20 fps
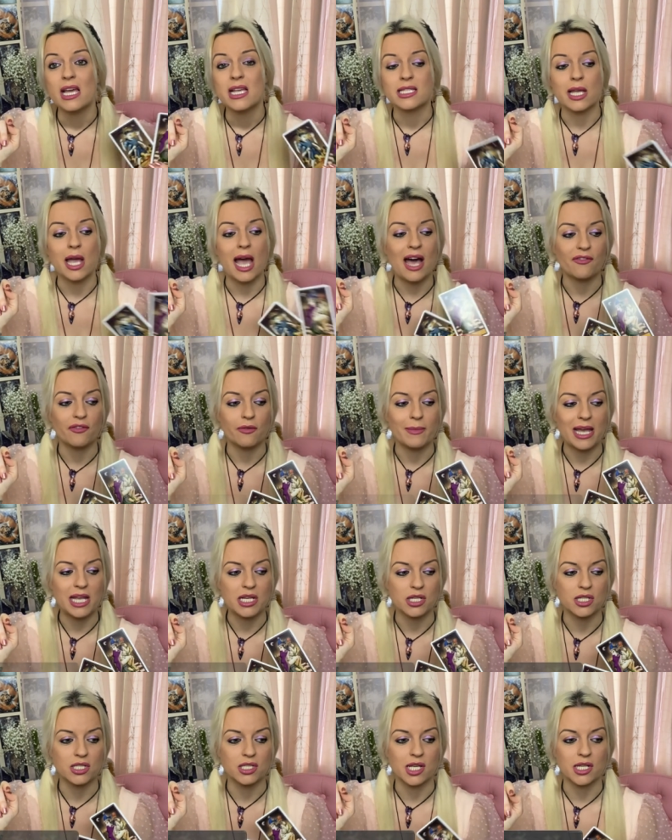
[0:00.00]
so
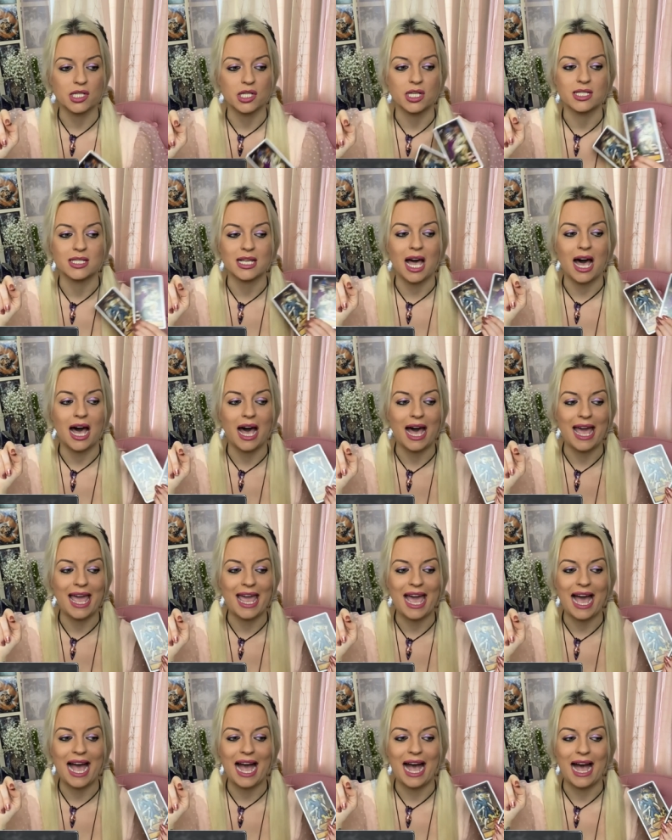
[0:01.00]
affirmations such as
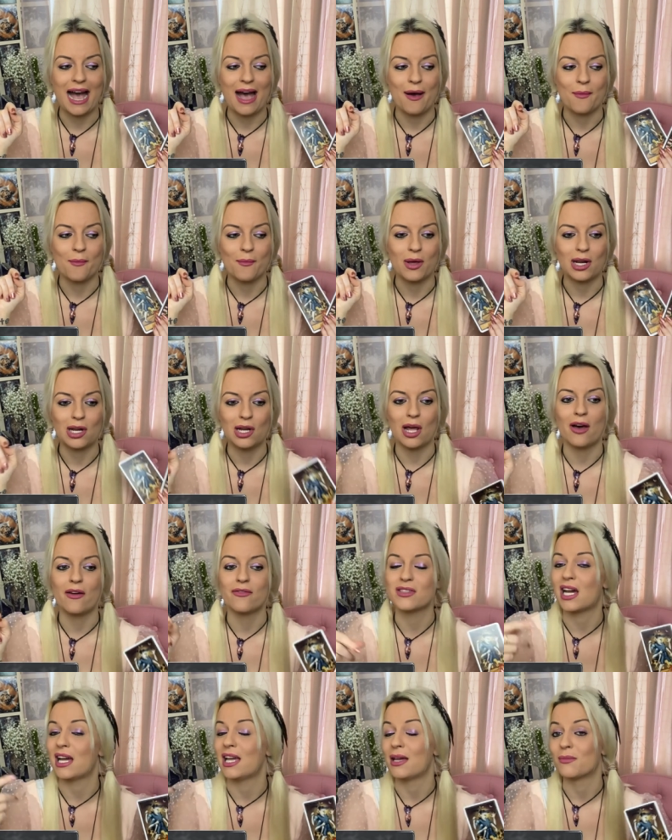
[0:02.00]
I am
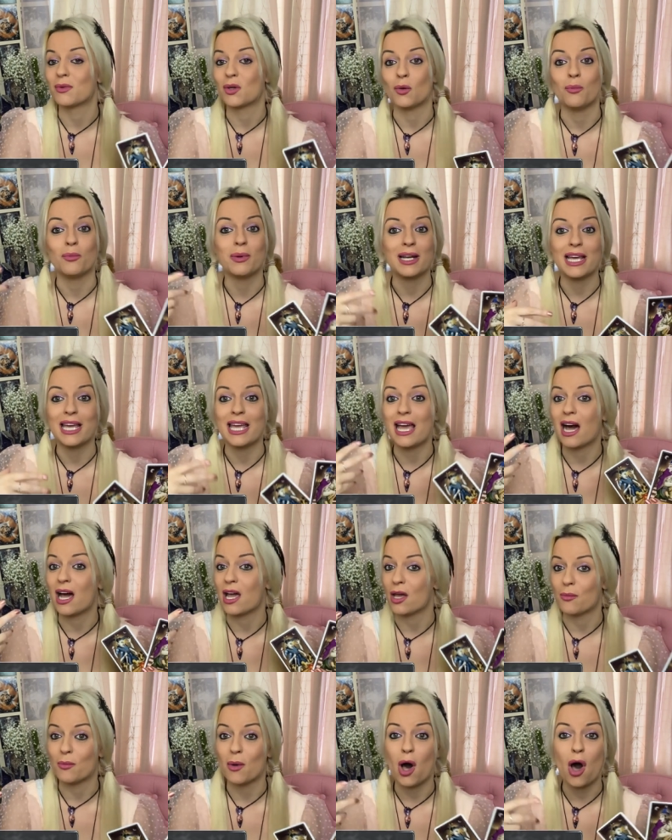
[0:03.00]
loved, I am complete, I
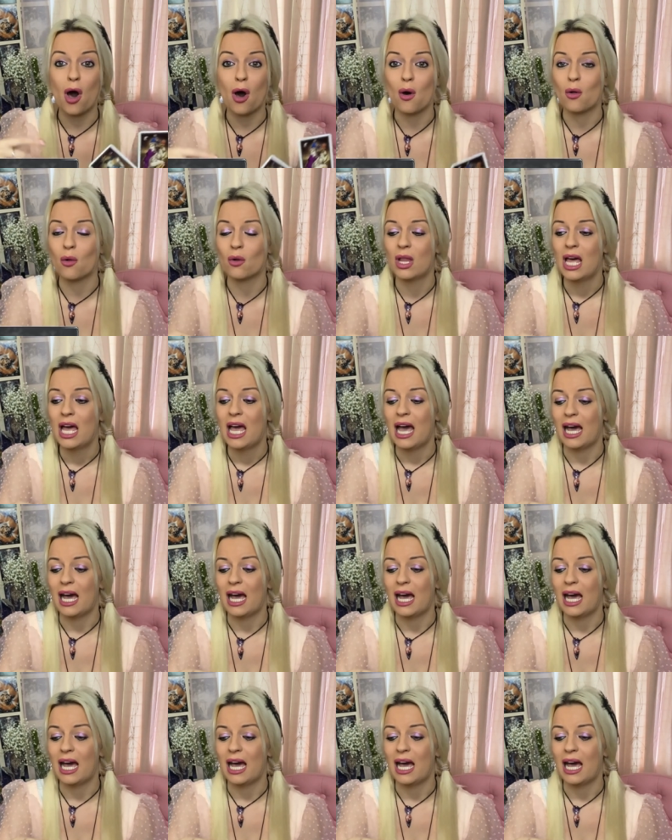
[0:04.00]
am whole,